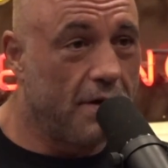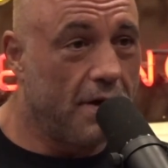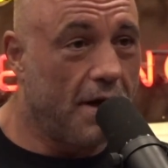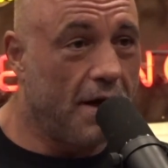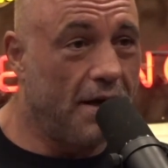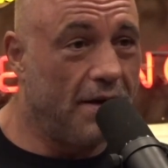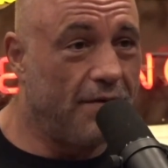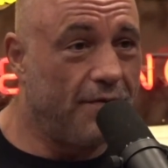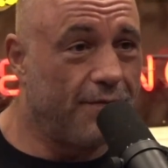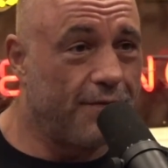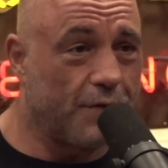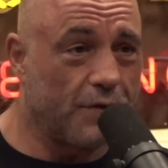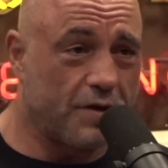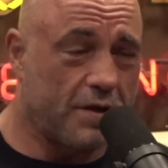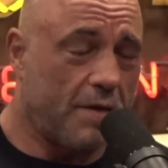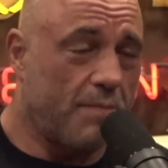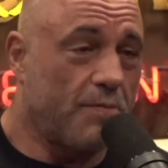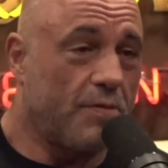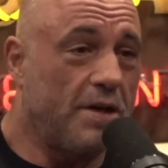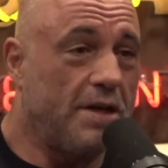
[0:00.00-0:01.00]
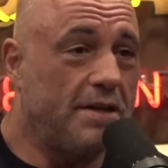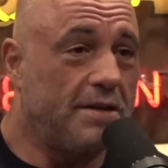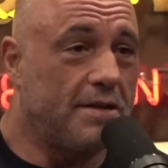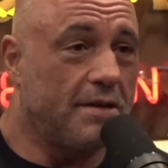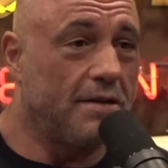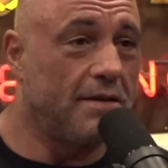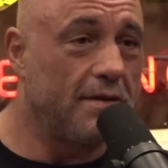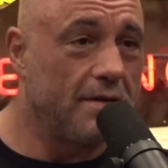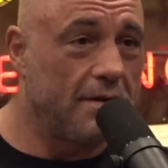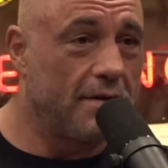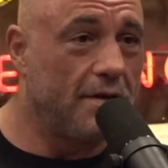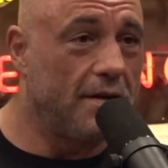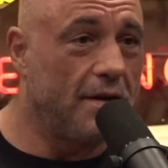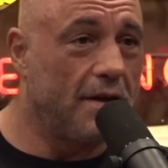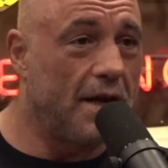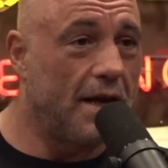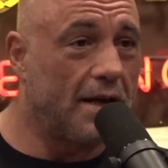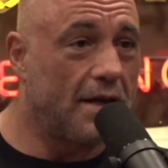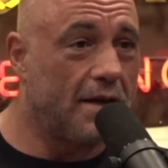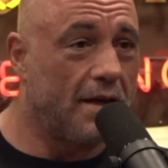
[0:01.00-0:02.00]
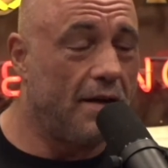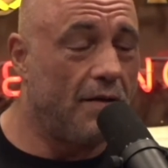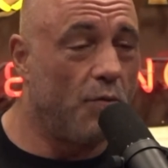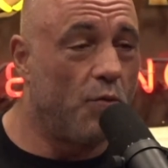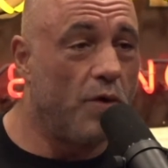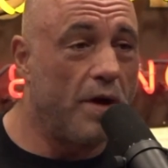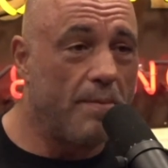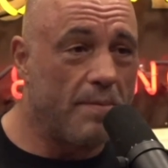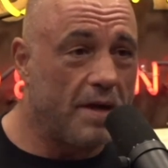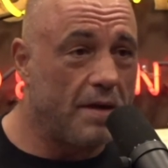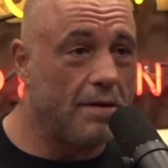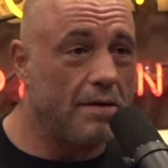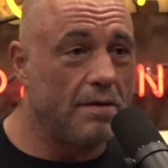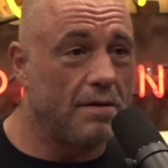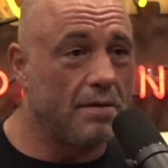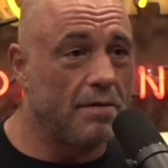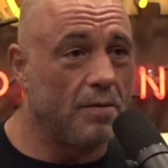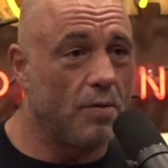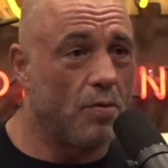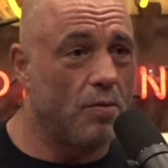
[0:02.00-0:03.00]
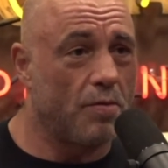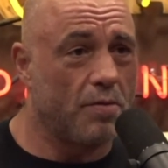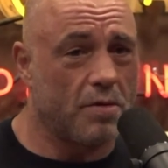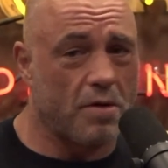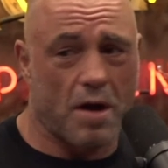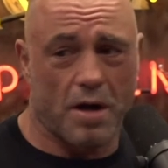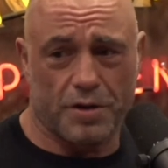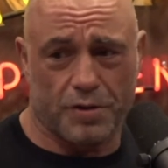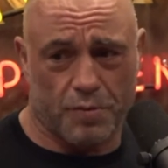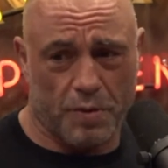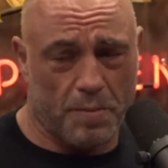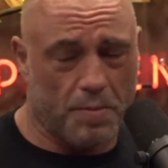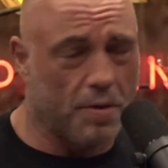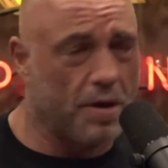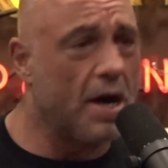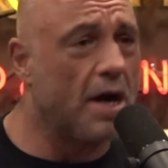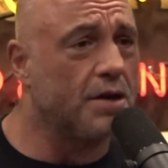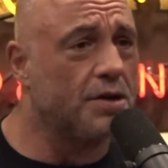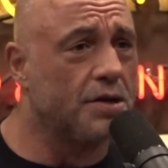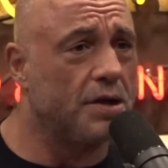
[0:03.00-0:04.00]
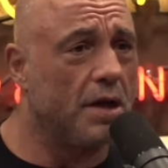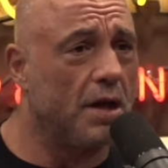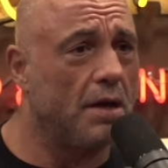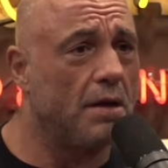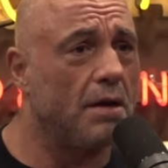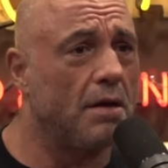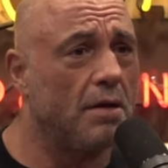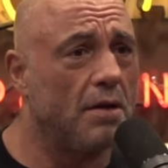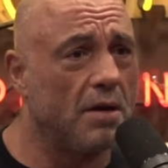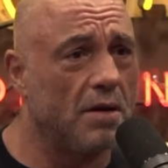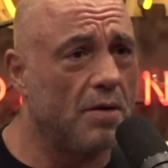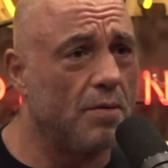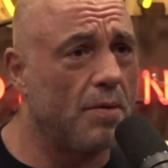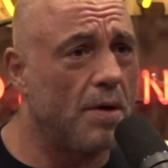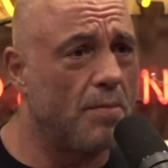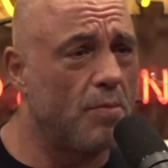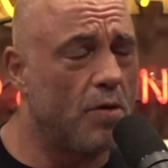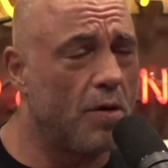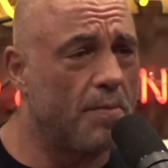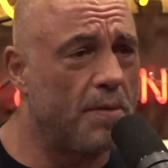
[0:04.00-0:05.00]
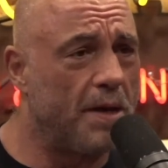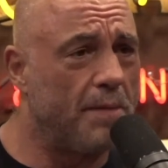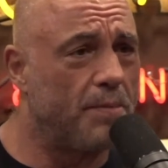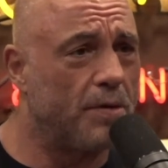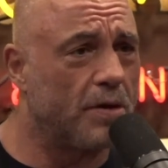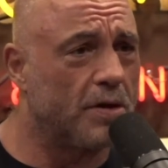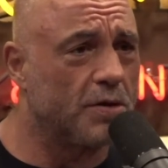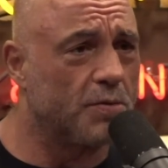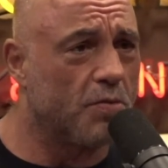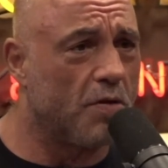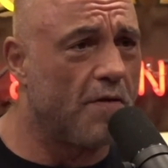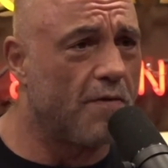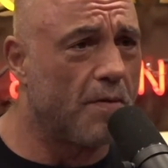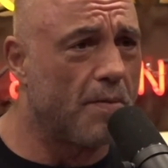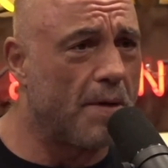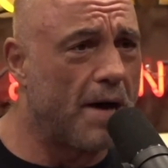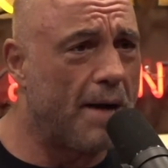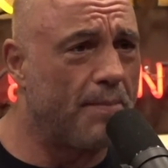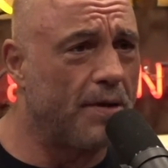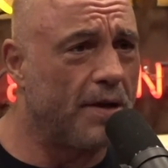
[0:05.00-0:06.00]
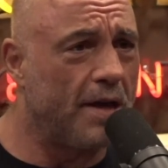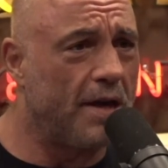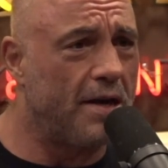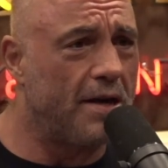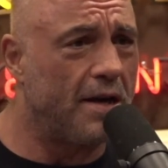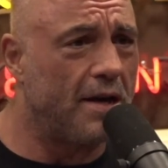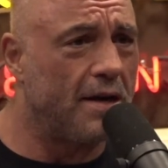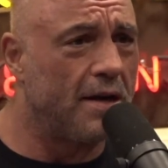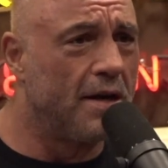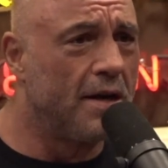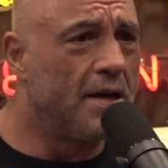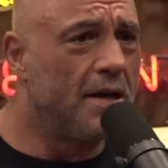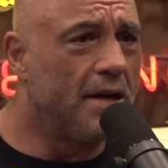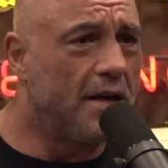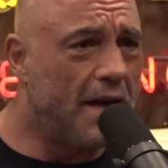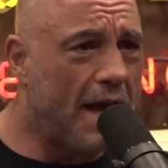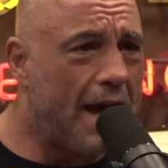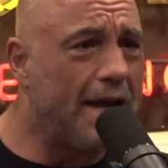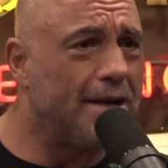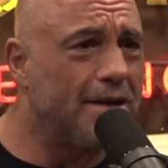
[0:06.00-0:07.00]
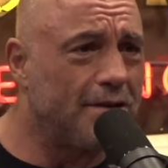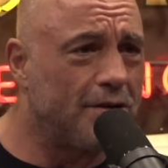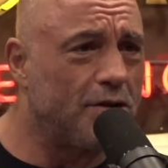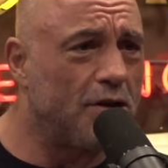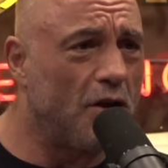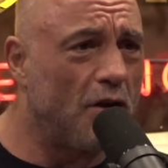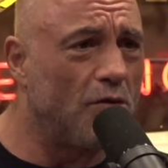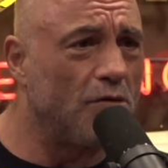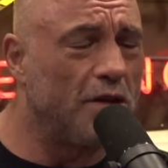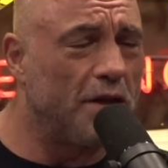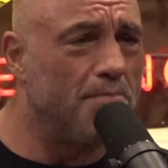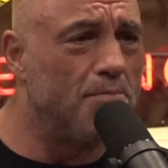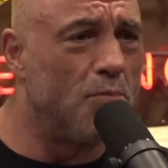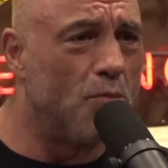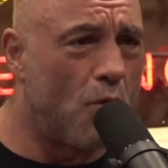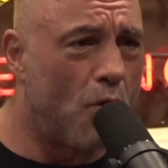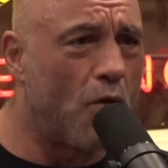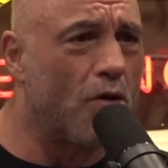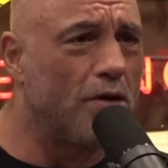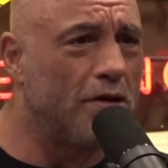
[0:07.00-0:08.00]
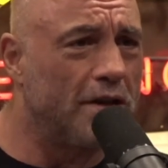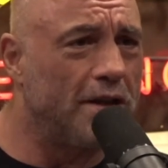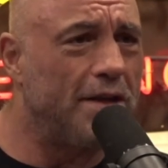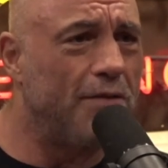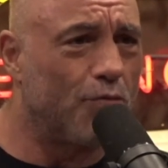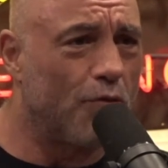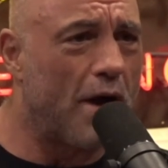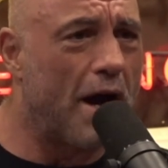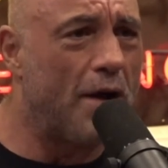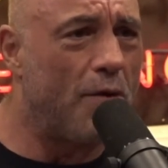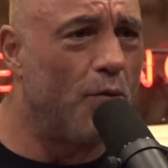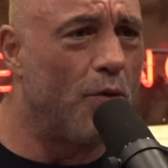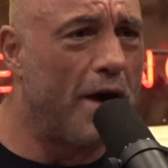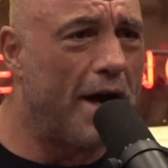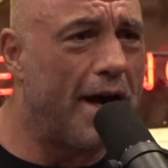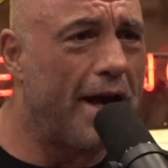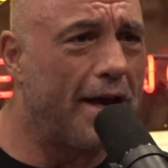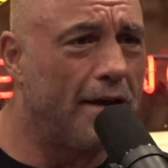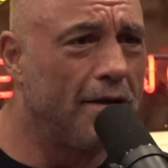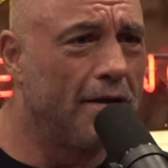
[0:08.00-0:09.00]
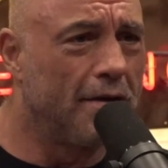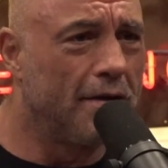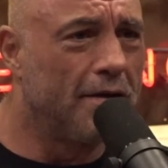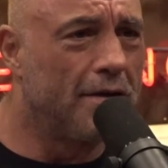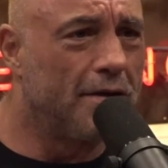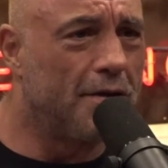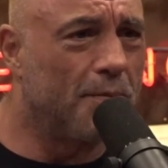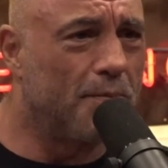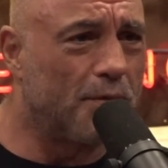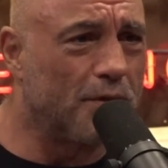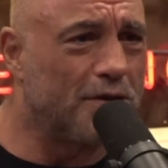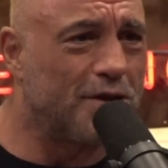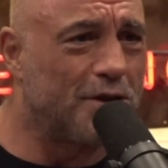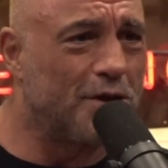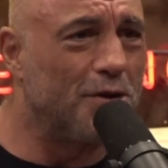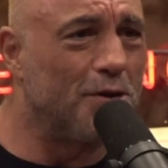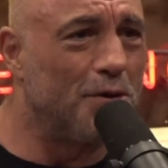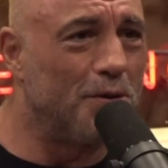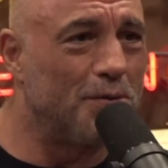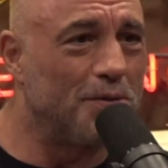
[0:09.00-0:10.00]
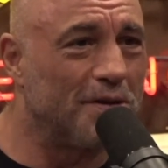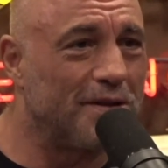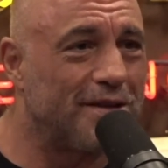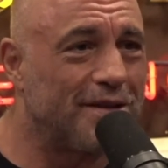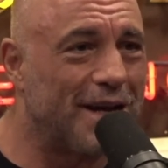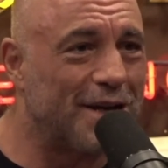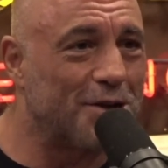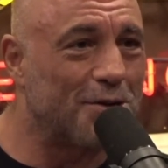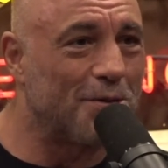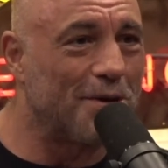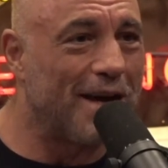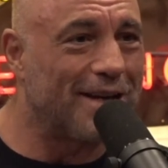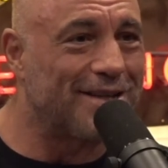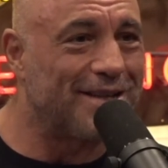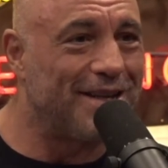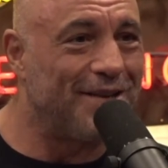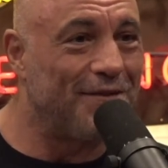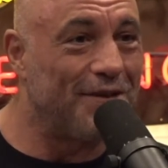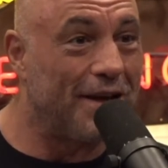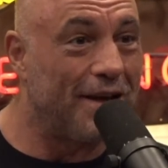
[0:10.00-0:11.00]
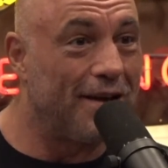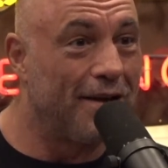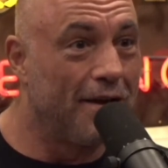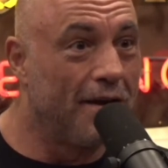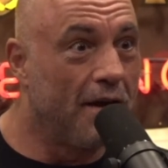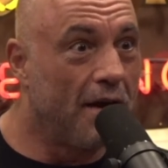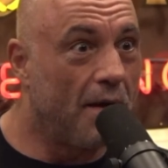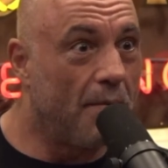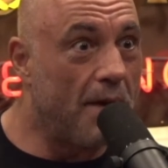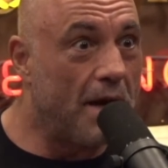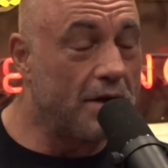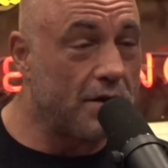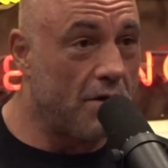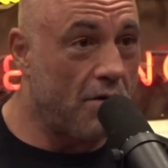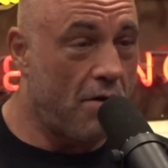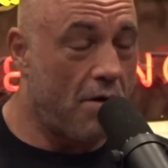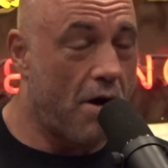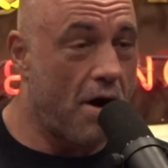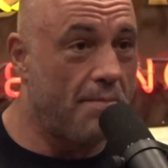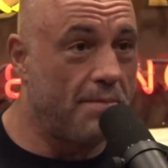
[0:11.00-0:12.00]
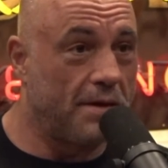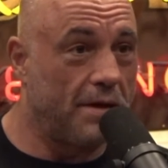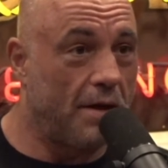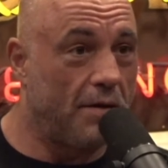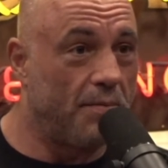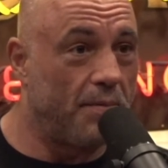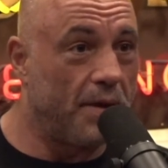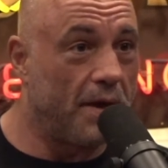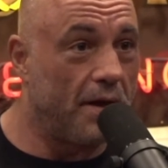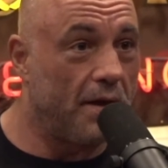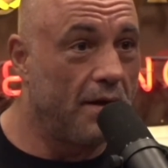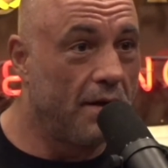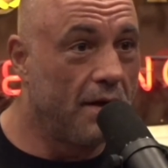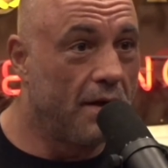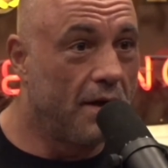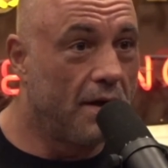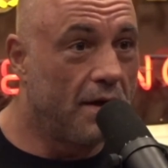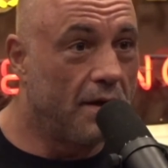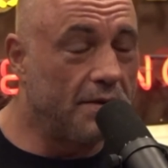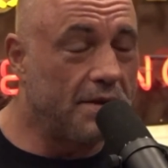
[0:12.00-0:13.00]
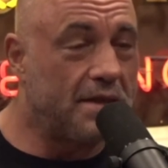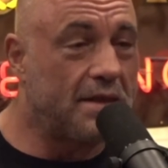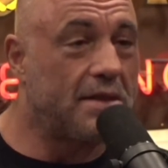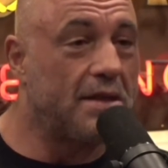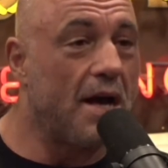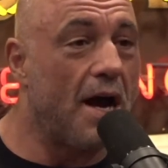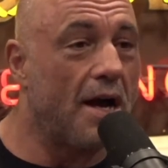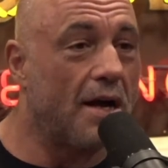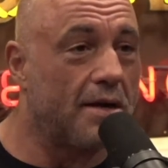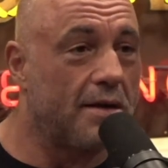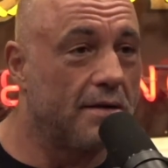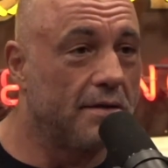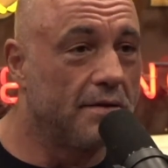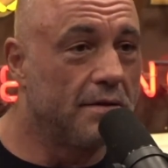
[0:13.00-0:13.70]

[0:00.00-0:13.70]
And for some reason, like women caused reproduction and you don't want more people because we're overpopulated and gay is the only morally right way to pursue sexual activity. Right. Imagine how horrible that would be. It would suck.